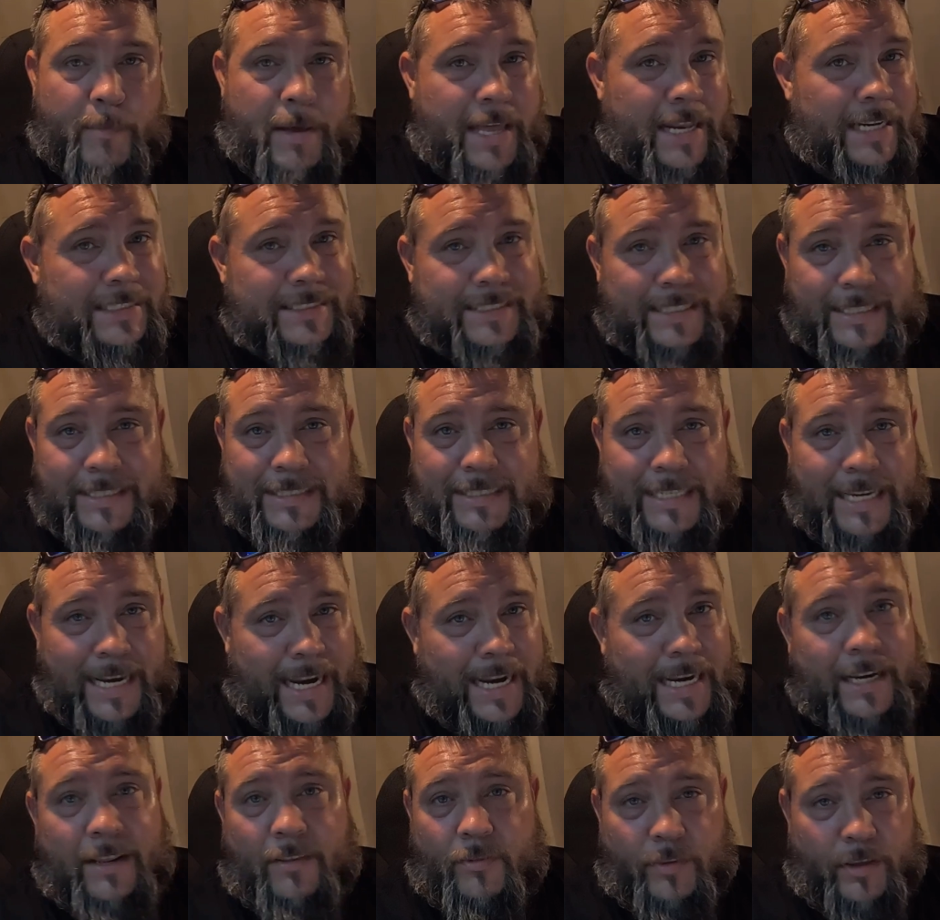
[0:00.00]
Medicines,
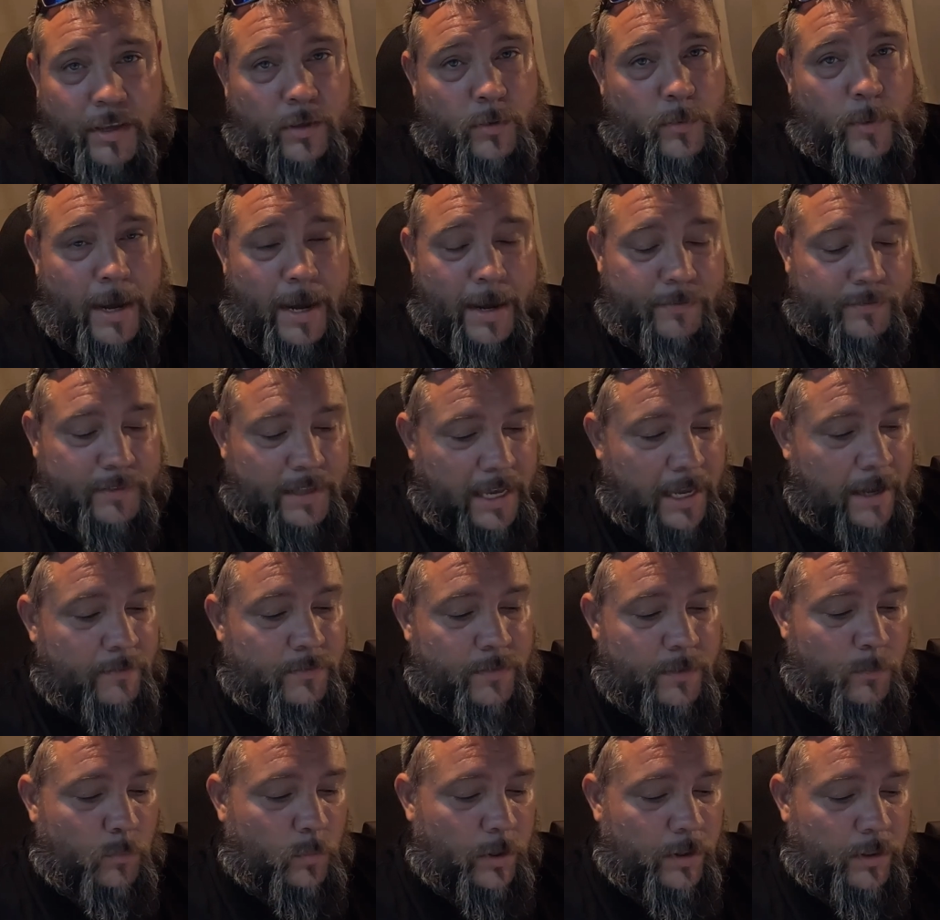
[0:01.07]
anything. You have to have
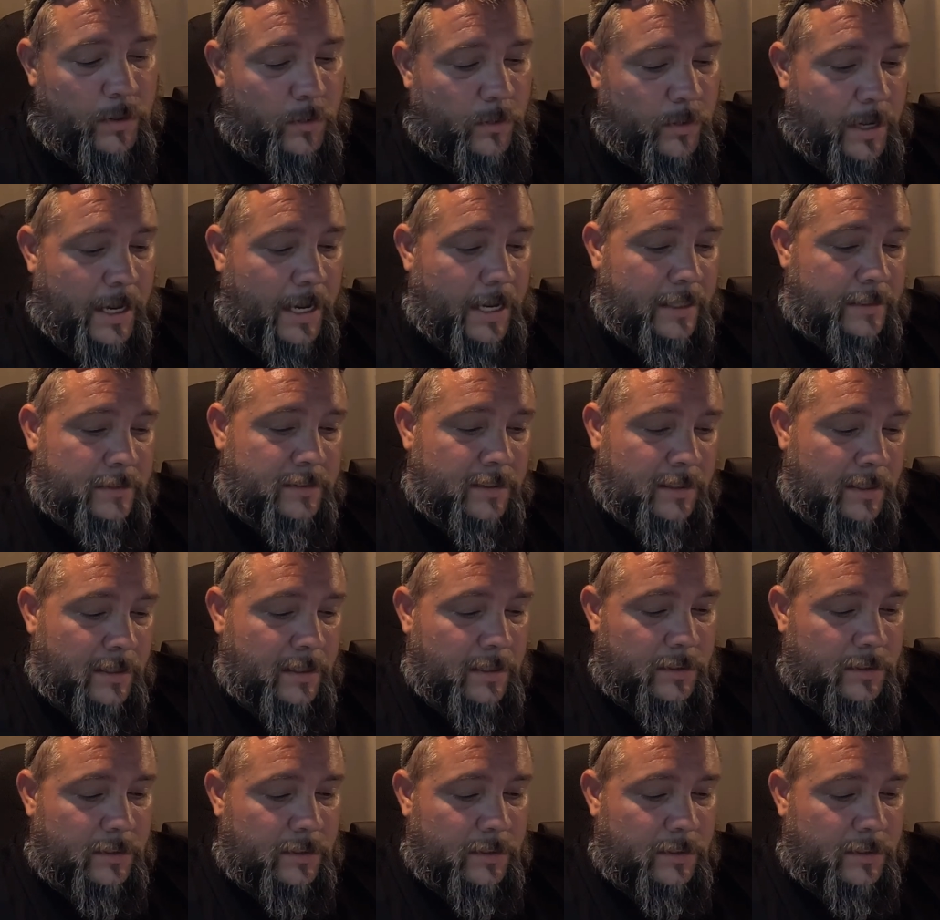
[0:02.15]
them with you, guys.